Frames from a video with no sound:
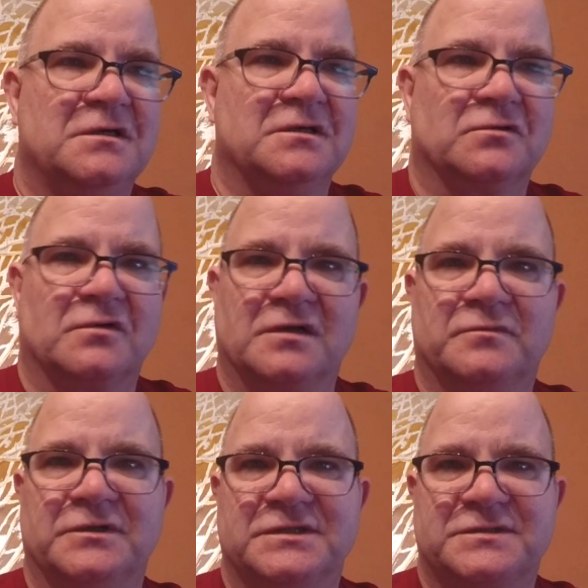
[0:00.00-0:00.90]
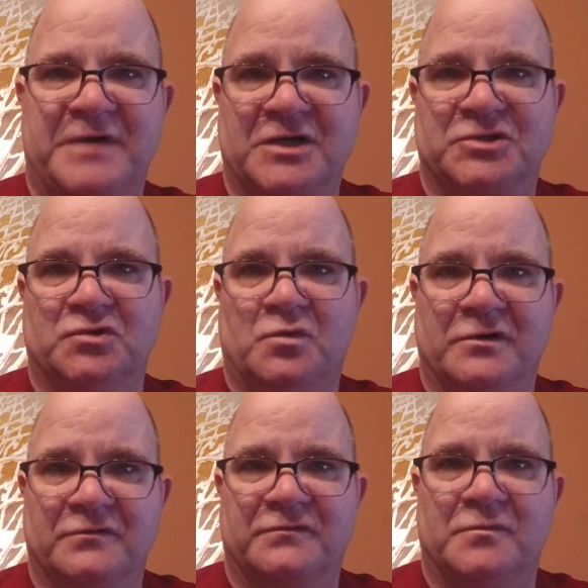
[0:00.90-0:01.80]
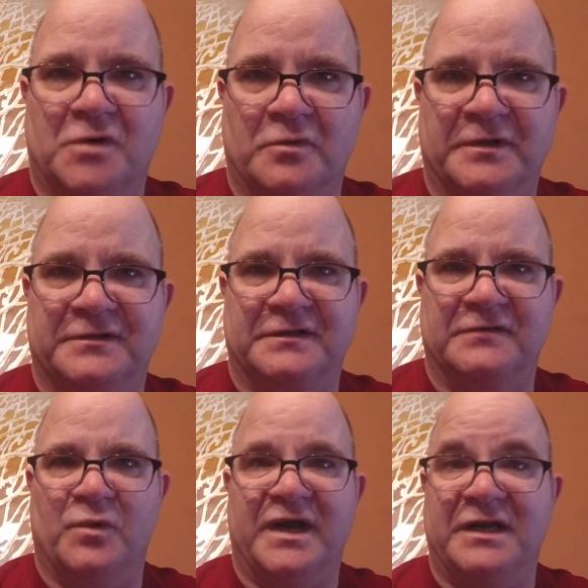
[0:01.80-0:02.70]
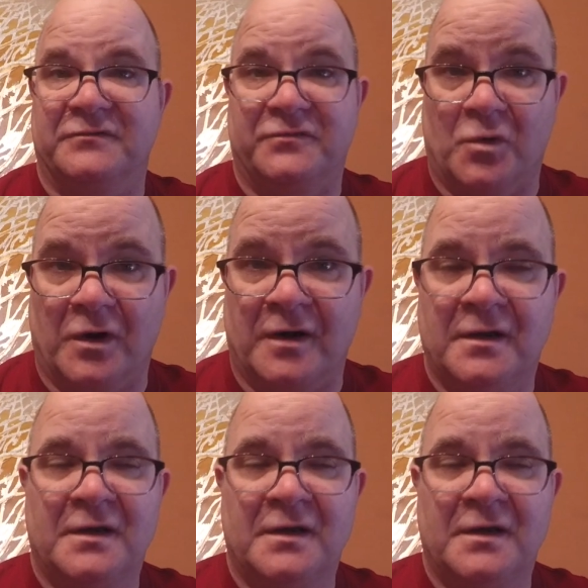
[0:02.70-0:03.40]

incredibly special, wonderful moment that they've waited for.